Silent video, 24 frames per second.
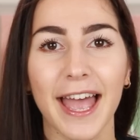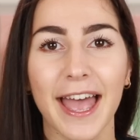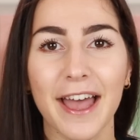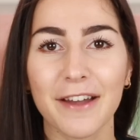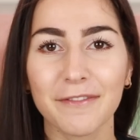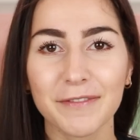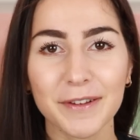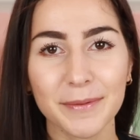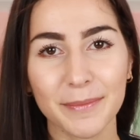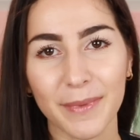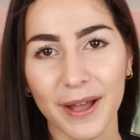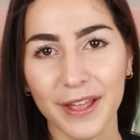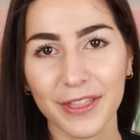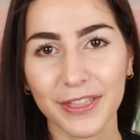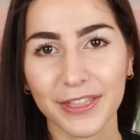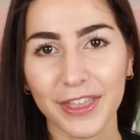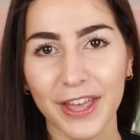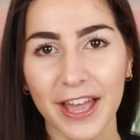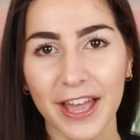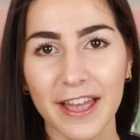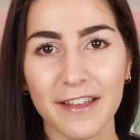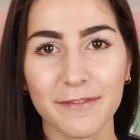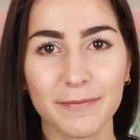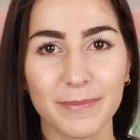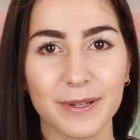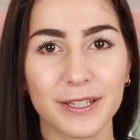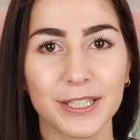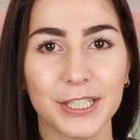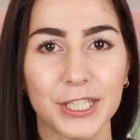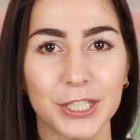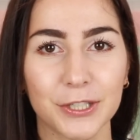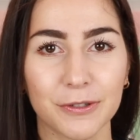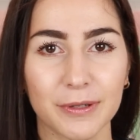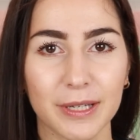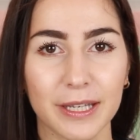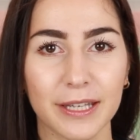Every month I've been
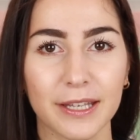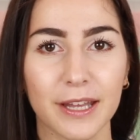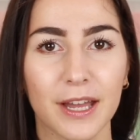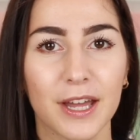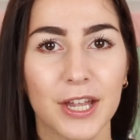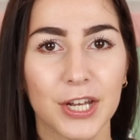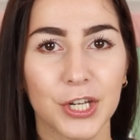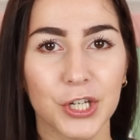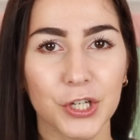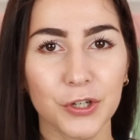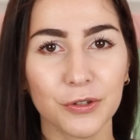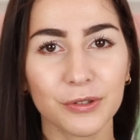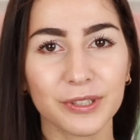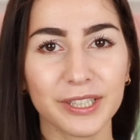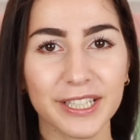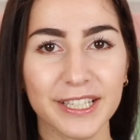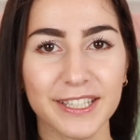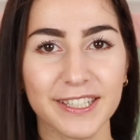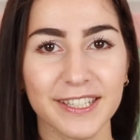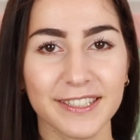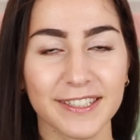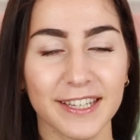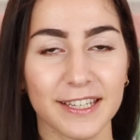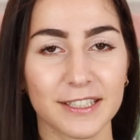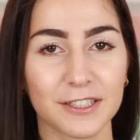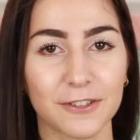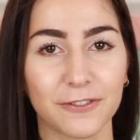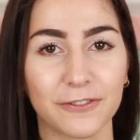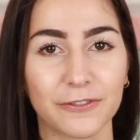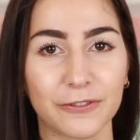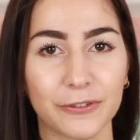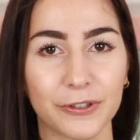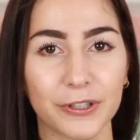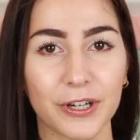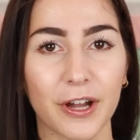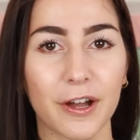doing new releases at
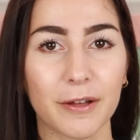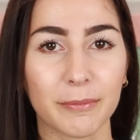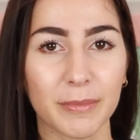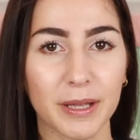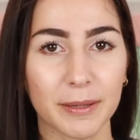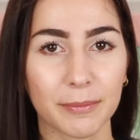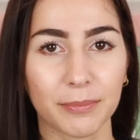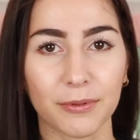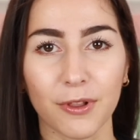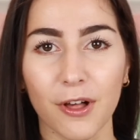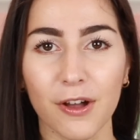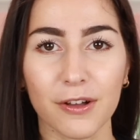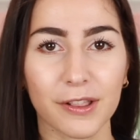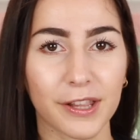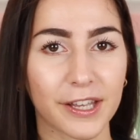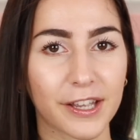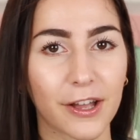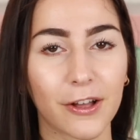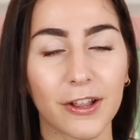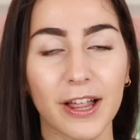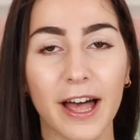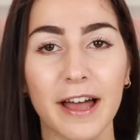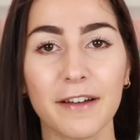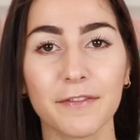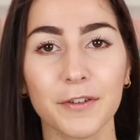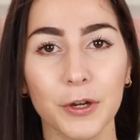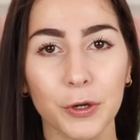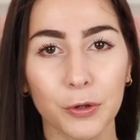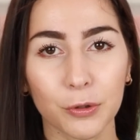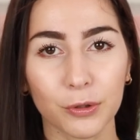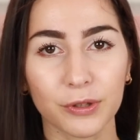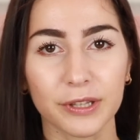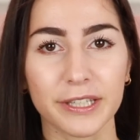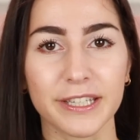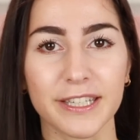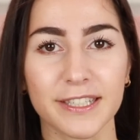Sephora on my blog. Like, I'll have a
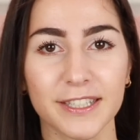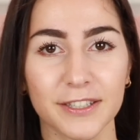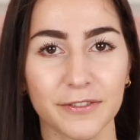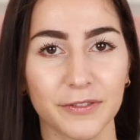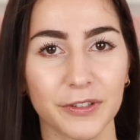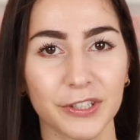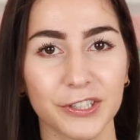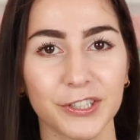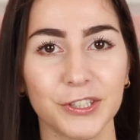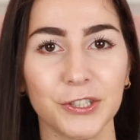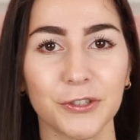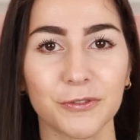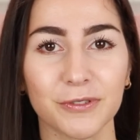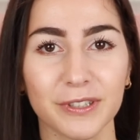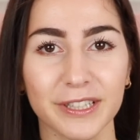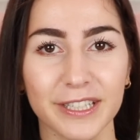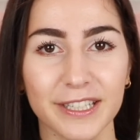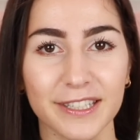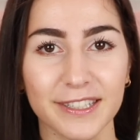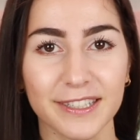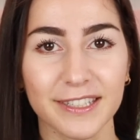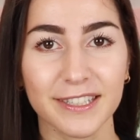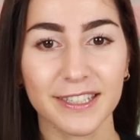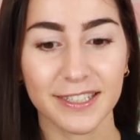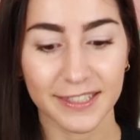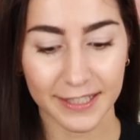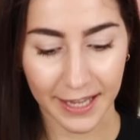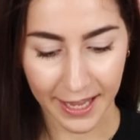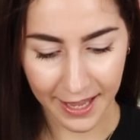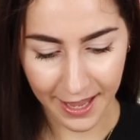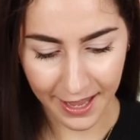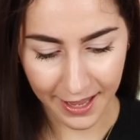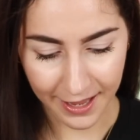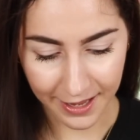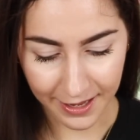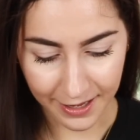whole list of all the new releases,
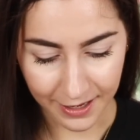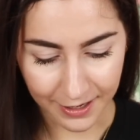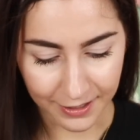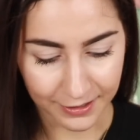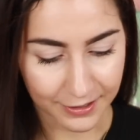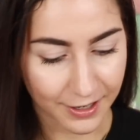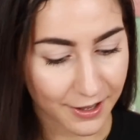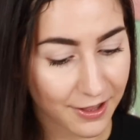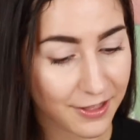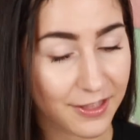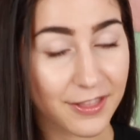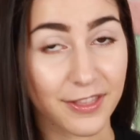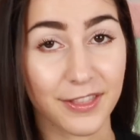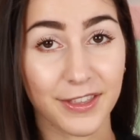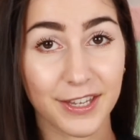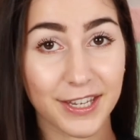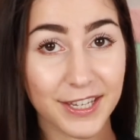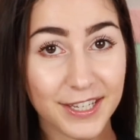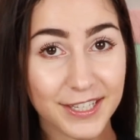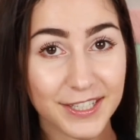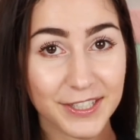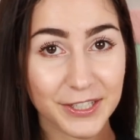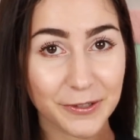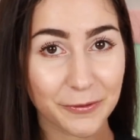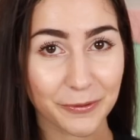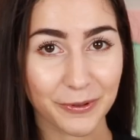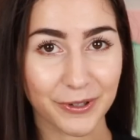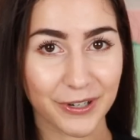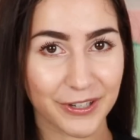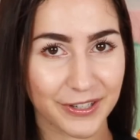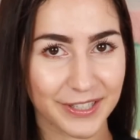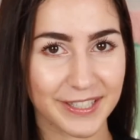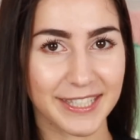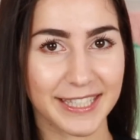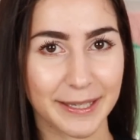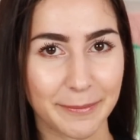and these
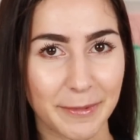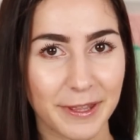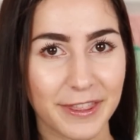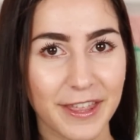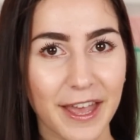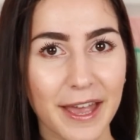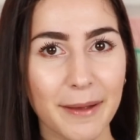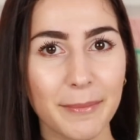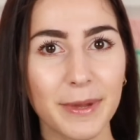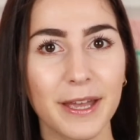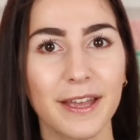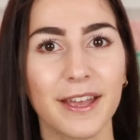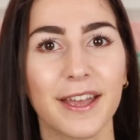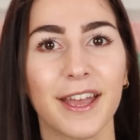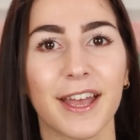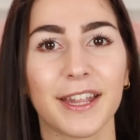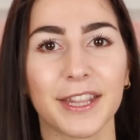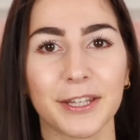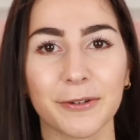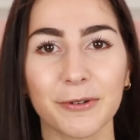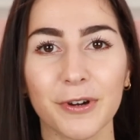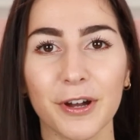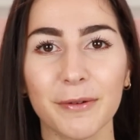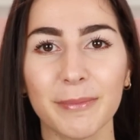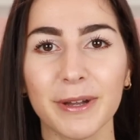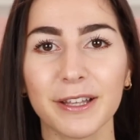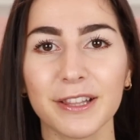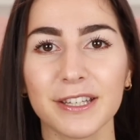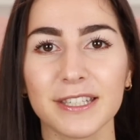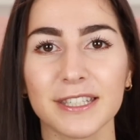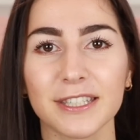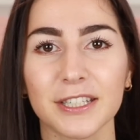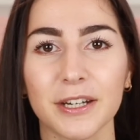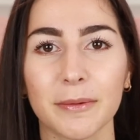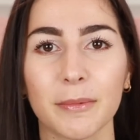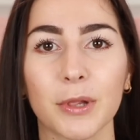were some of them, and they were on my
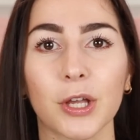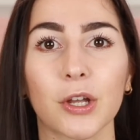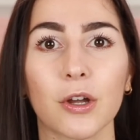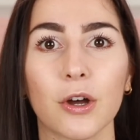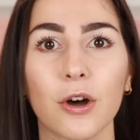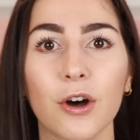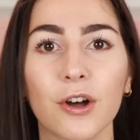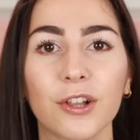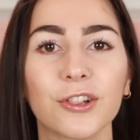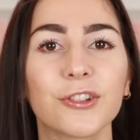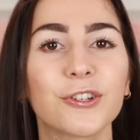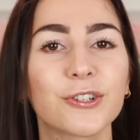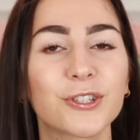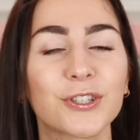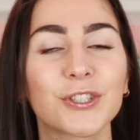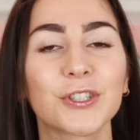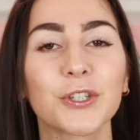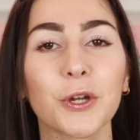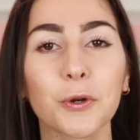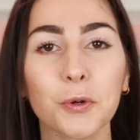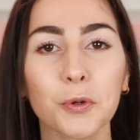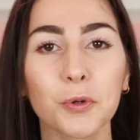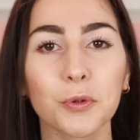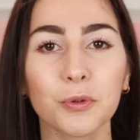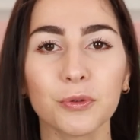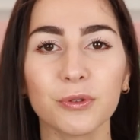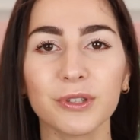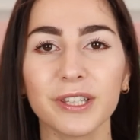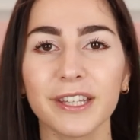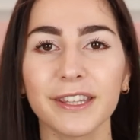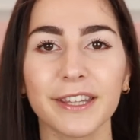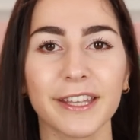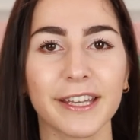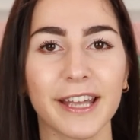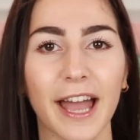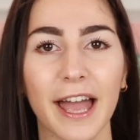list, and I'm like, oh, it looks so cool,
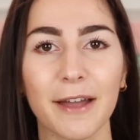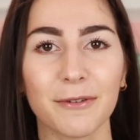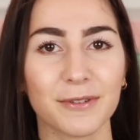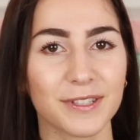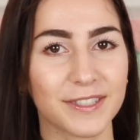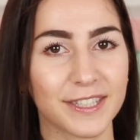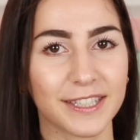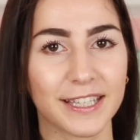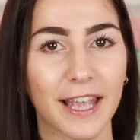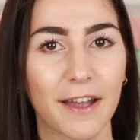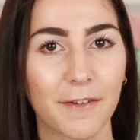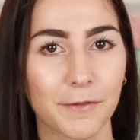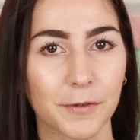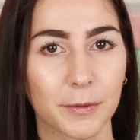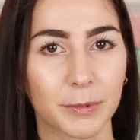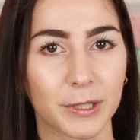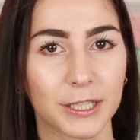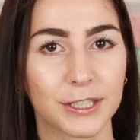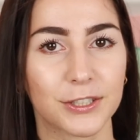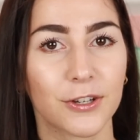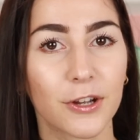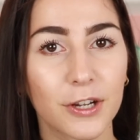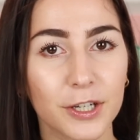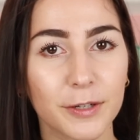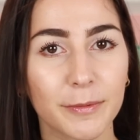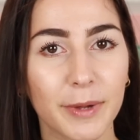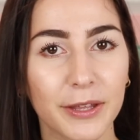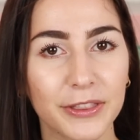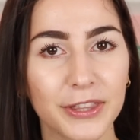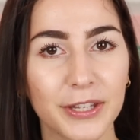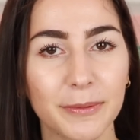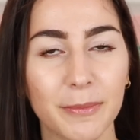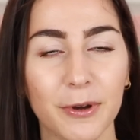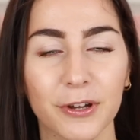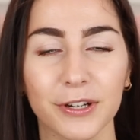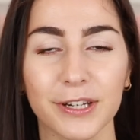and like I was seeing everybody talk about
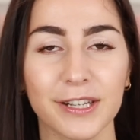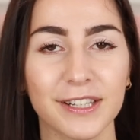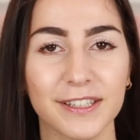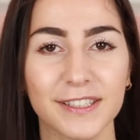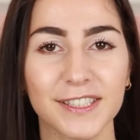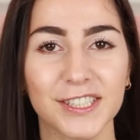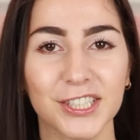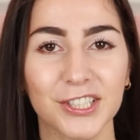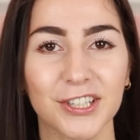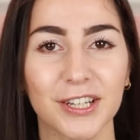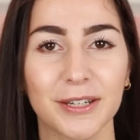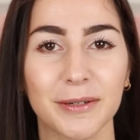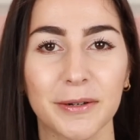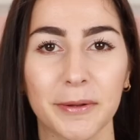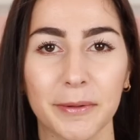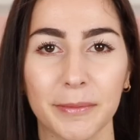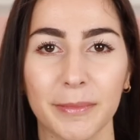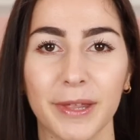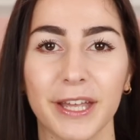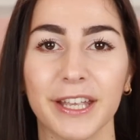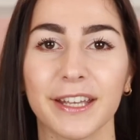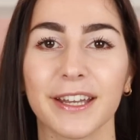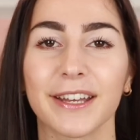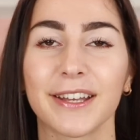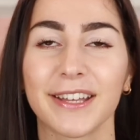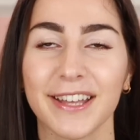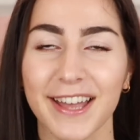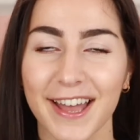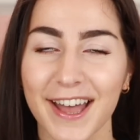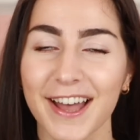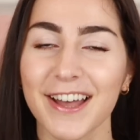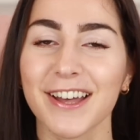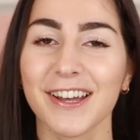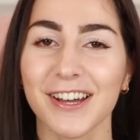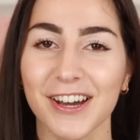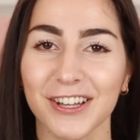them on Instagram, and I'm like,
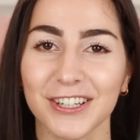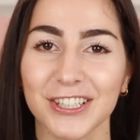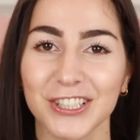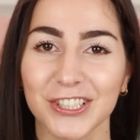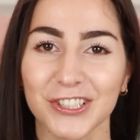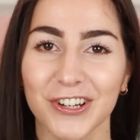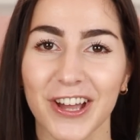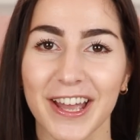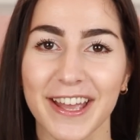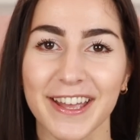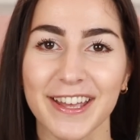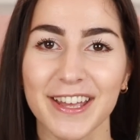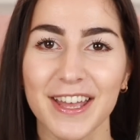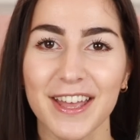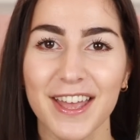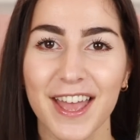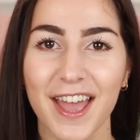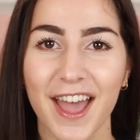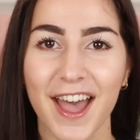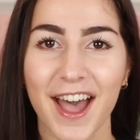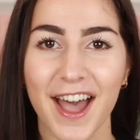I gotta try it.